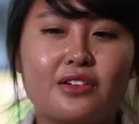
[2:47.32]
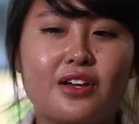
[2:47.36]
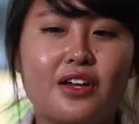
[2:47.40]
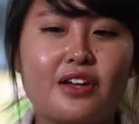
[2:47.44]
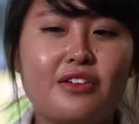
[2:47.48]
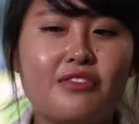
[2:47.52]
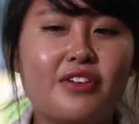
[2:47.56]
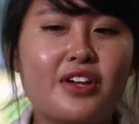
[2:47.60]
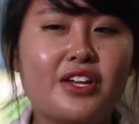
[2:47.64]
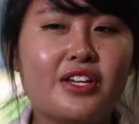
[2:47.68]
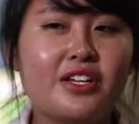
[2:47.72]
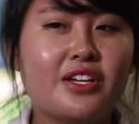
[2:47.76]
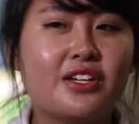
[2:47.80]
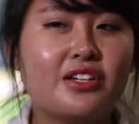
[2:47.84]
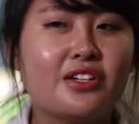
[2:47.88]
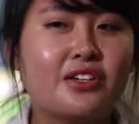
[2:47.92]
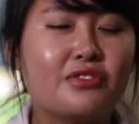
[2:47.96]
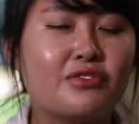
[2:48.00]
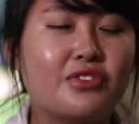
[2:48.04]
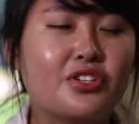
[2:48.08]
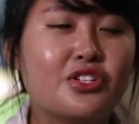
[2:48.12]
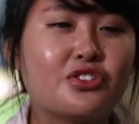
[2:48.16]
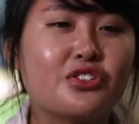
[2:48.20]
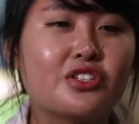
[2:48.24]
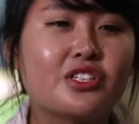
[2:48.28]
I find that the
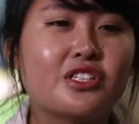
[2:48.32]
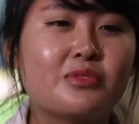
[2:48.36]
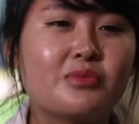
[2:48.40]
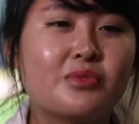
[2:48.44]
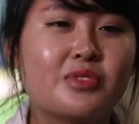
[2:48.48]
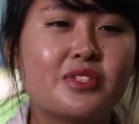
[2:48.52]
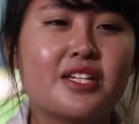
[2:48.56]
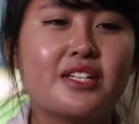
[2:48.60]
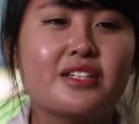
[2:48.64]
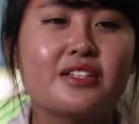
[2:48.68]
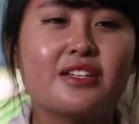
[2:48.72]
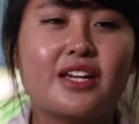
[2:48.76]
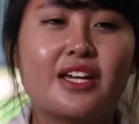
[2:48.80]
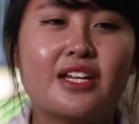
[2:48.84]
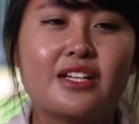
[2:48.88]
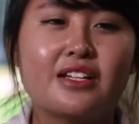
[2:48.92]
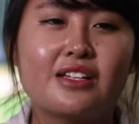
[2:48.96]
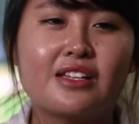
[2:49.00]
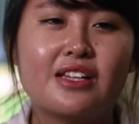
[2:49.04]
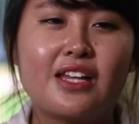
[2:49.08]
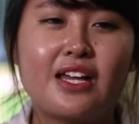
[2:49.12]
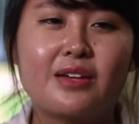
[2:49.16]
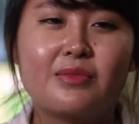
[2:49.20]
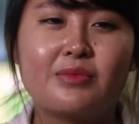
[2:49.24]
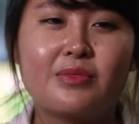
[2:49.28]
visuals presented at the
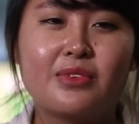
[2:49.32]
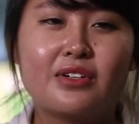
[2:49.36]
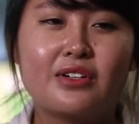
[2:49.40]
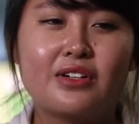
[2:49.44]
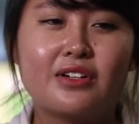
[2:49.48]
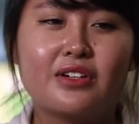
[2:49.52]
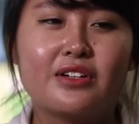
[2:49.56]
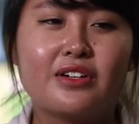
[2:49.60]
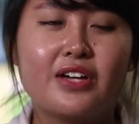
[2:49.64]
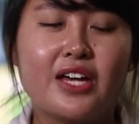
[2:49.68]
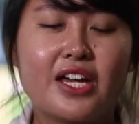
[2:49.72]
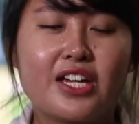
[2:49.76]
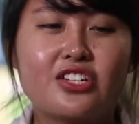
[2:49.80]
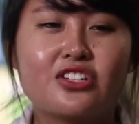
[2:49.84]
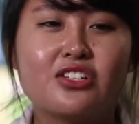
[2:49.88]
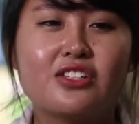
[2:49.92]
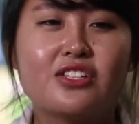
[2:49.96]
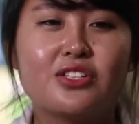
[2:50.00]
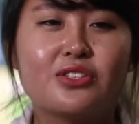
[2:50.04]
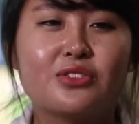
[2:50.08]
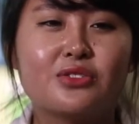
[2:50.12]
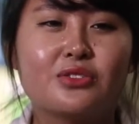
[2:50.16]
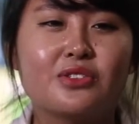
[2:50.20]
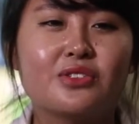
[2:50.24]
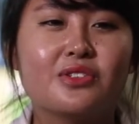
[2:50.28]
lab are actually
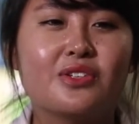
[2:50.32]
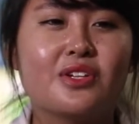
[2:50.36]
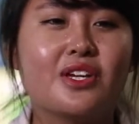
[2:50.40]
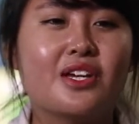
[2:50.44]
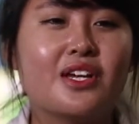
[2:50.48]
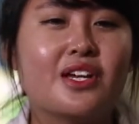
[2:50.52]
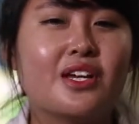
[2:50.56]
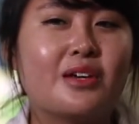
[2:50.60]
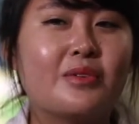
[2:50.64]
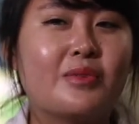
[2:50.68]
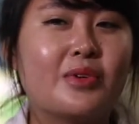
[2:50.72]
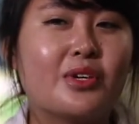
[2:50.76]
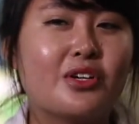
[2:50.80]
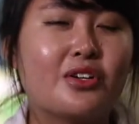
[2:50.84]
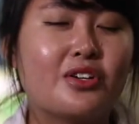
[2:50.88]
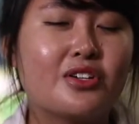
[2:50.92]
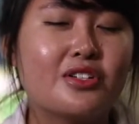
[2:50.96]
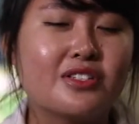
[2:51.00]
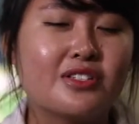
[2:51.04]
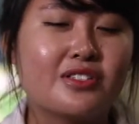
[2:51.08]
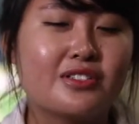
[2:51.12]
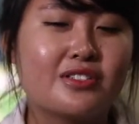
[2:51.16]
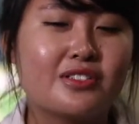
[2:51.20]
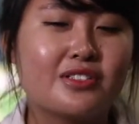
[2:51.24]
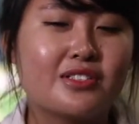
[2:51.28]
good because
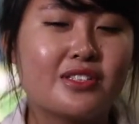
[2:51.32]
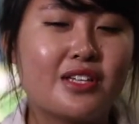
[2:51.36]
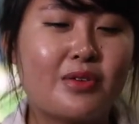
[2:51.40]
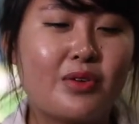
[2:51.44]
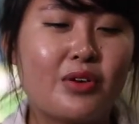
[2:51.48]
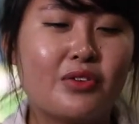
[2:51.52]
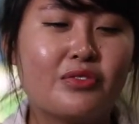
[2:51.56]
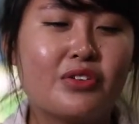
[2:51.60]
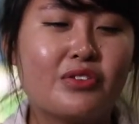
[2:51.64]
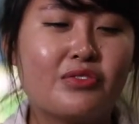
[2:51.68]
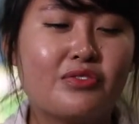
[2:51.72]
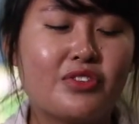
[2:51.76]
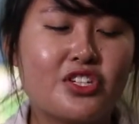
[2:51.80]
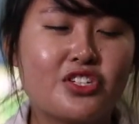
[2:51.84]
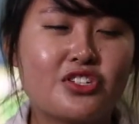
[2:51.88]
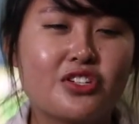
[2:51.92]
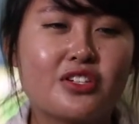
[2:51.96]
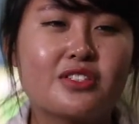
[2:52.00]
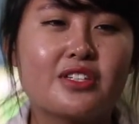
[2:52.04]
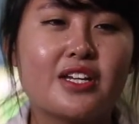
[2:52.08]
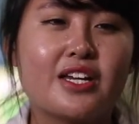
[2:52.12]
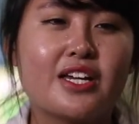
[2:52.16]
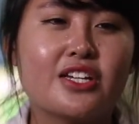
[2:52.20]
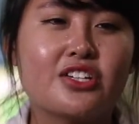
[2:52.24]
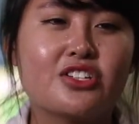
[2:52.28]
some of the features
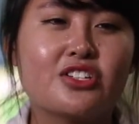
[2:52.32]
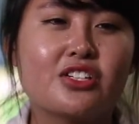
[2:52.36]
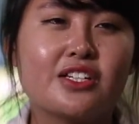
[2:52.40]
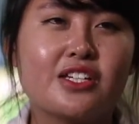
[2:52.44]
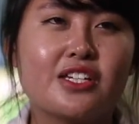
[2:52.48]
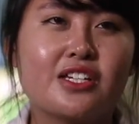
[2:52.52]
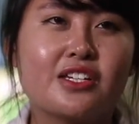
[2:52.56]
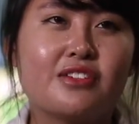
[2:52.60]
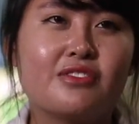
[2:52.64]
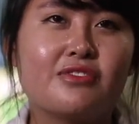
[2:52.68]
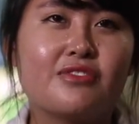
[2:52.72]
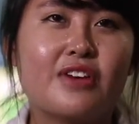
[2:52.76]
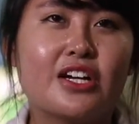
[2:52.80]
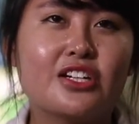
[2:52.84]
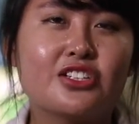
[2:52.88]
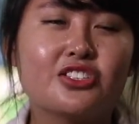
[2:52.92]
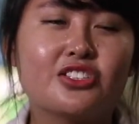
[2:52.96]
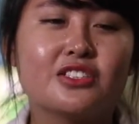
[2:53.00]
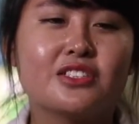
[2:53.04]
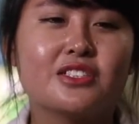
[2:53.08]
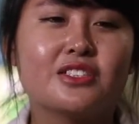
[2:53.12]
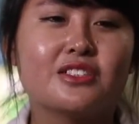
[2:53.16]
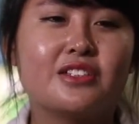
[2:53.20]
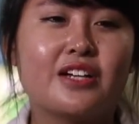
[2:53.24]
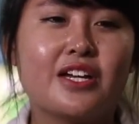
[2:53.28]
are actually
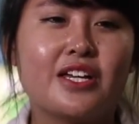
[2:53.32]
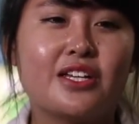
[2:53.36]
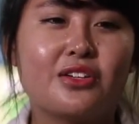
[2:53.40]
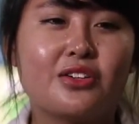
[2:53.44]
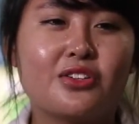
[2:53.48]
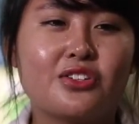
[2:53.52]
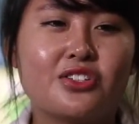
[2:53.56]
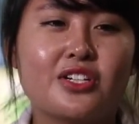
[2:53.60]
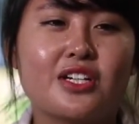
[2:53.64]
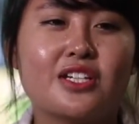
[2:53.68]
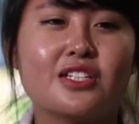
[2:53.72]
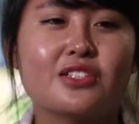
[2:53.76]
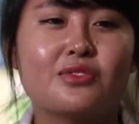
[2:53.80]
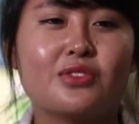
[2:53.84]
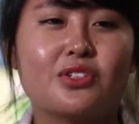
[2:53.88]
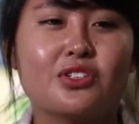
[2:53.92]
functional and not just